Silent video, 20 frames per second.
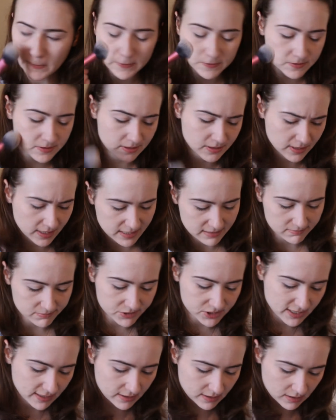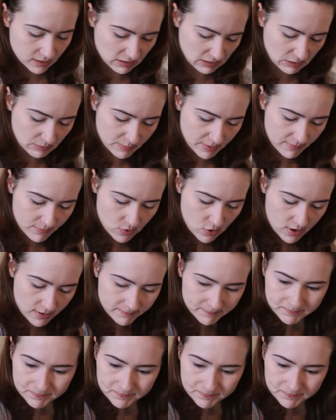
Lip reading: just to like set it a little bit more.